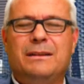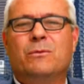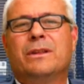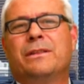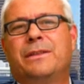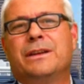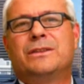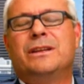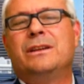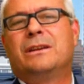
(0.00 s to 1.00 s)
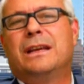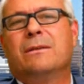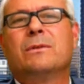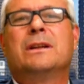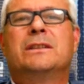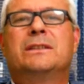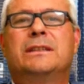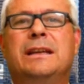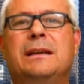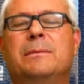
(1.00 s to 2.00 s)
of the things that you can't really see,
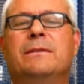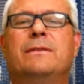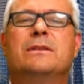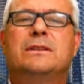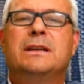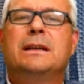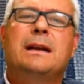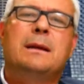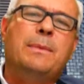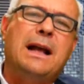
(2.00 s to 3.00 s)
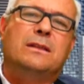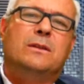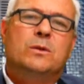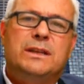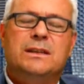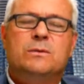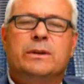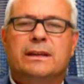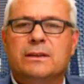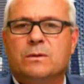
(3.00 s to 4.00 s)
but if you'd seen Eddie back in those days when things
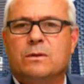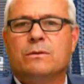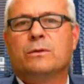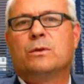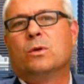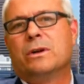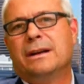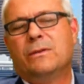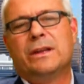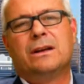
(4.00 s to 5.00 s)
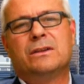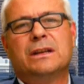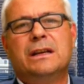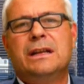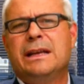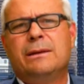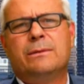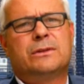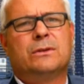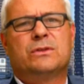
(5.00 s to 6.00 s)
were going through court and everything else, he was so
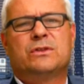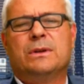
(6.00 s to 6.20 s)
stressed.